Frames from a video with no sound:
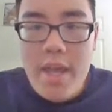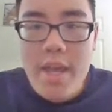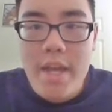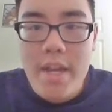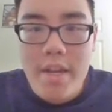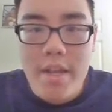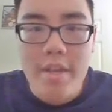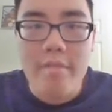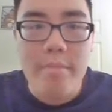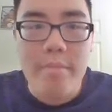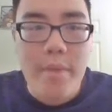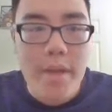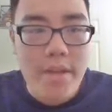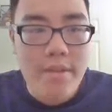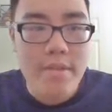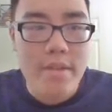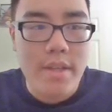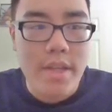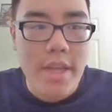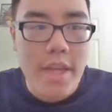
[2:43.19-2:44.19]
and it
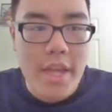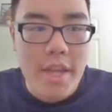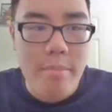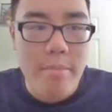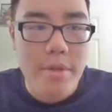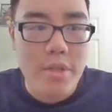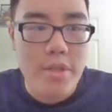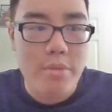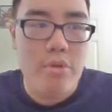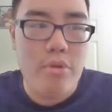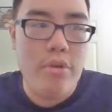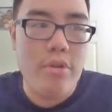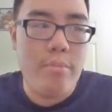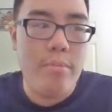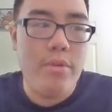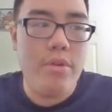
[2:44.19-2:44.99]
makes the game much more